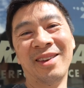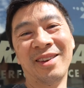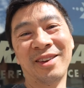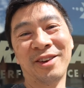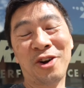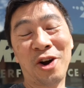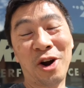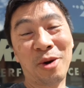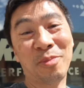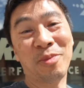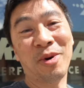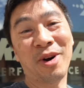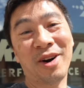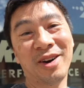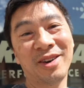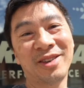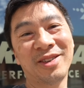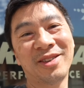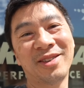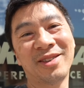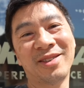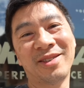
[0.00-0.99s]
car
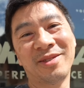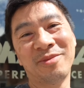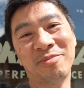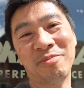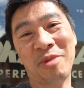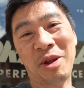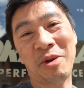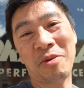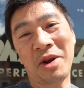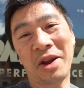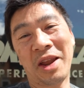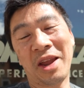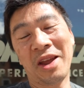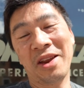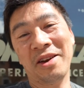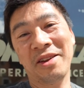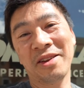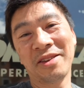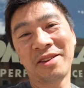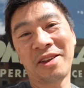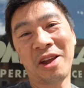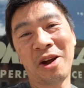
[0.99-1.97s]
parts. Maybe I get a
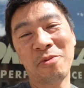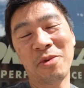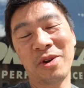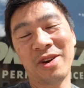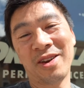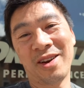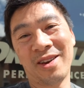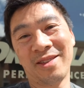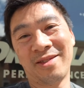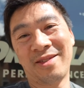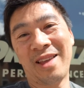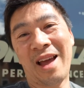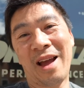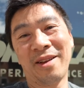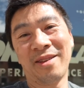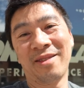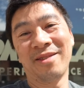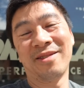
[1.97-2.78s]
discount, but not that.